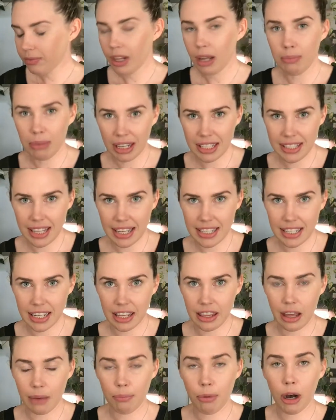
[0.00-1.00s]
Mix that
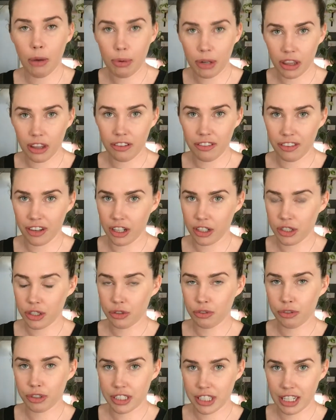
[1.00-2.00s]
together, pop it in the fridge
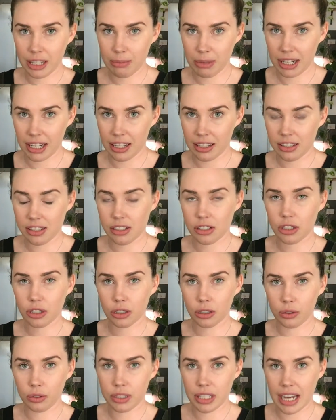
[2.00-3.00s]
for 10 minutes to
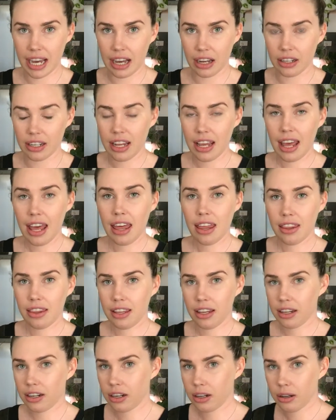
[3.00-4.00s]
cool down,
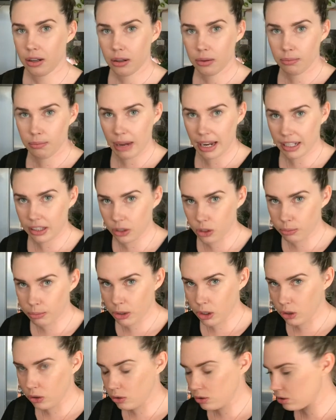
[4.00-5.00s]
then make little
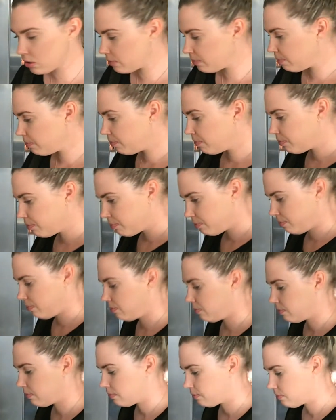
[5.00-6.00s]
balls,
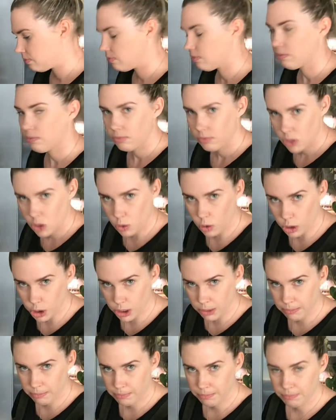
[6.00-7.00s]
squash
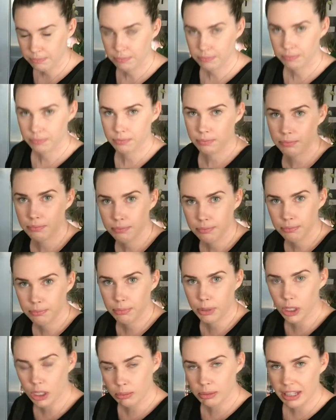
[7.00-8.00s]
them,
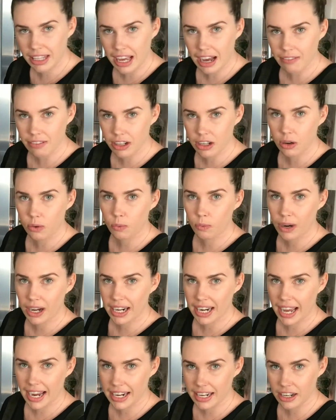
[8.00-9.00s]
put them in the oven,
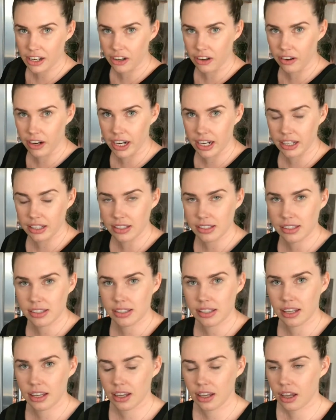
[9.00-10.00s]
180
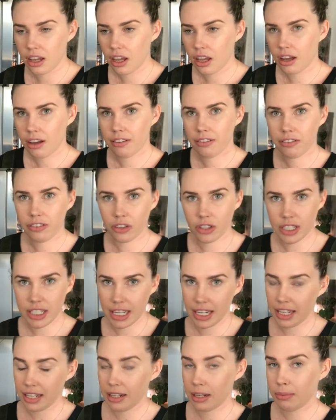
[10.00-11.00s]
degrees for
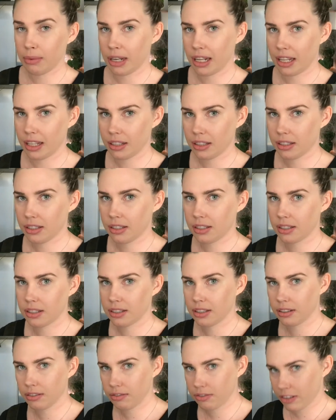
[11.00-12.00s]
10 minutes
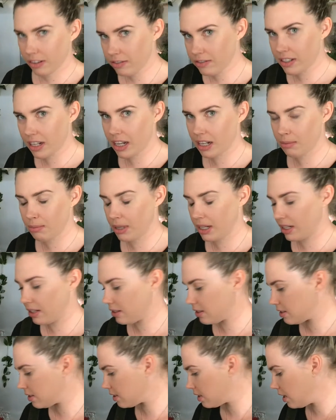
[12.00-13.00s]
to 15
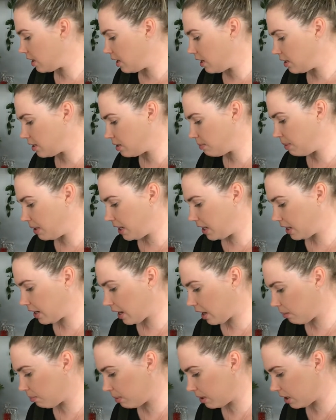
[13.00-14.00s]
minutes, depending
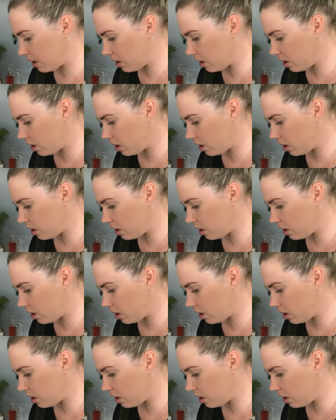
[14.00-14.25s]
how big